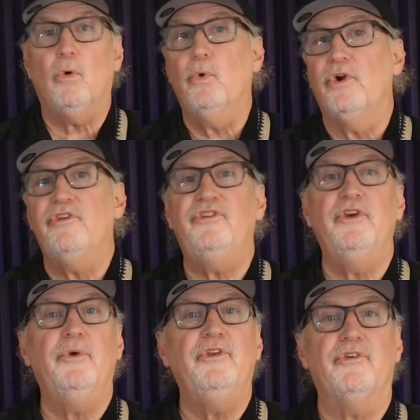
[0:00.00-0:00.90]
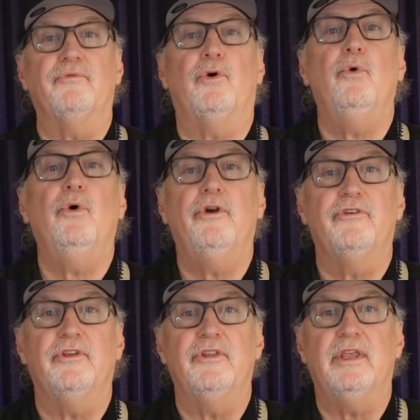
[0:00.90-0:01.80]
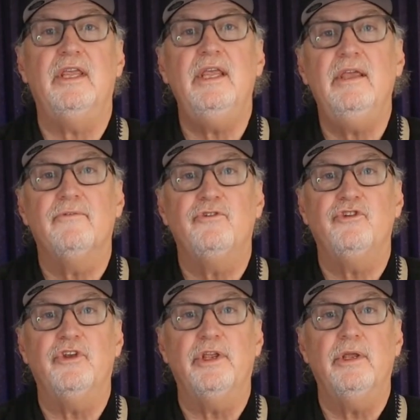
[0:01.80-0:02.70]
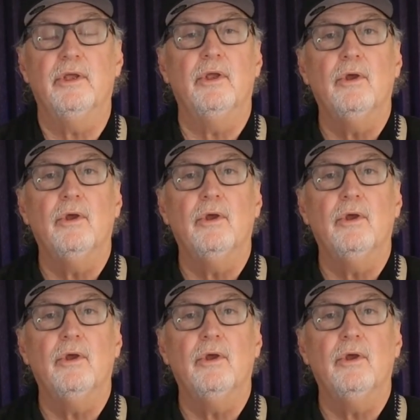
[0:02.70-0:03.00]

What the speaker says: or a series of chords in the key of G,